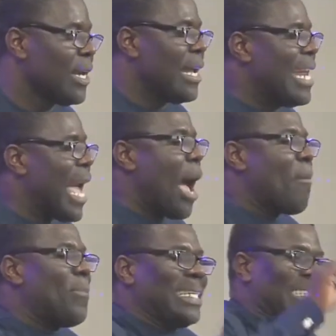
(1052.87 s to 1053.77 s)
They
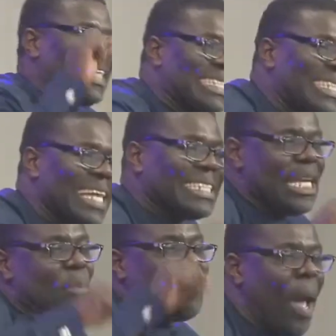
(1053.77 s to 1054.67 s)
are persistent
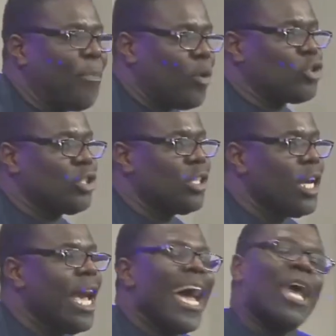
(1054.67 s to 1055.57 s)
in purpose
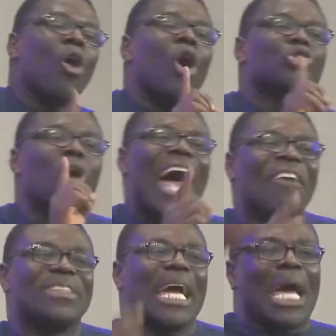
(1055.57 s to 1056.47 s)
and also
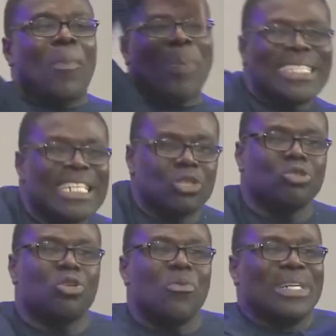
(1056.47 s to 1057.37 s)
have the
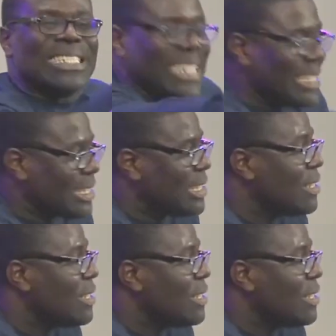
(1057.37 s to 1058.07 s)
capacity to resist